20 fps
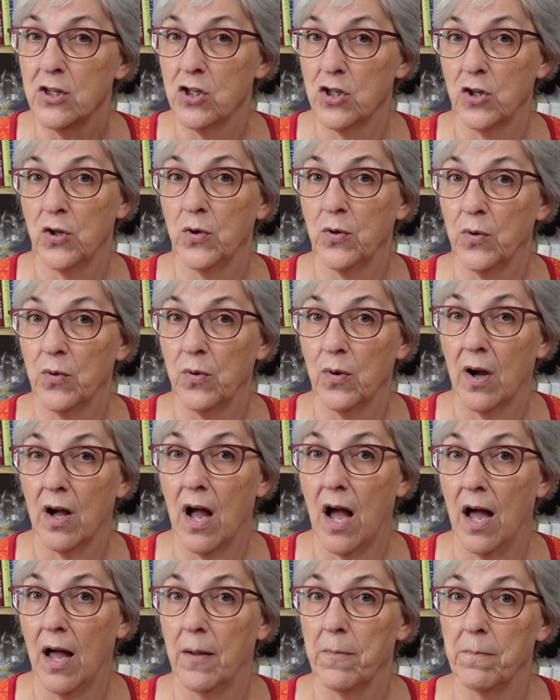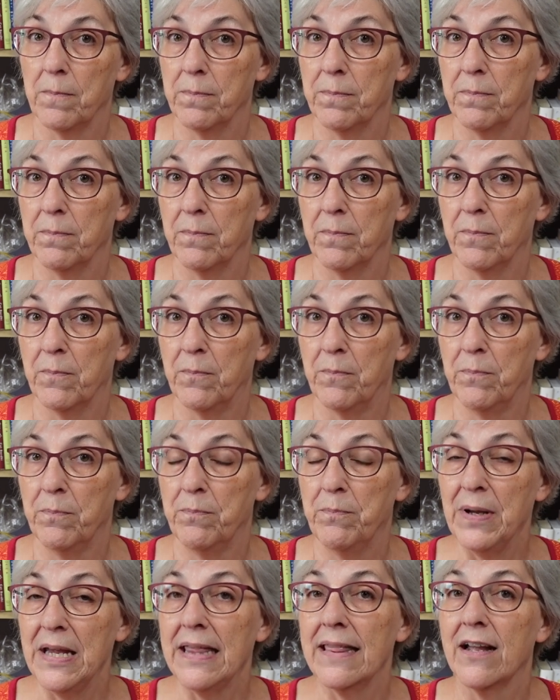to
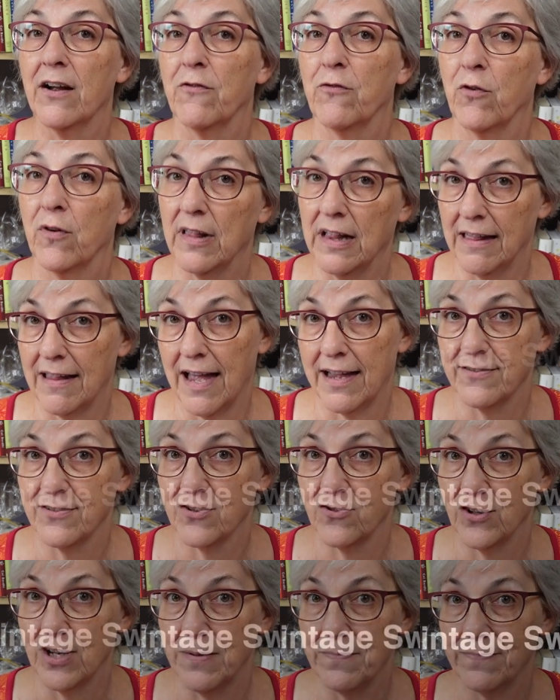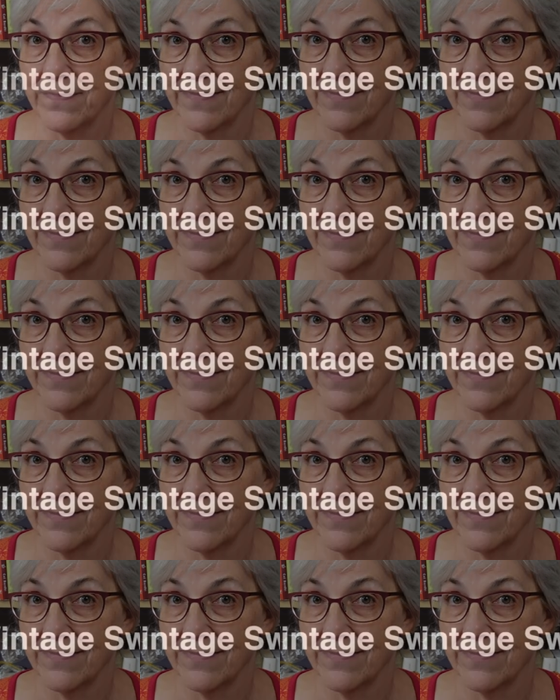be there for the live stream.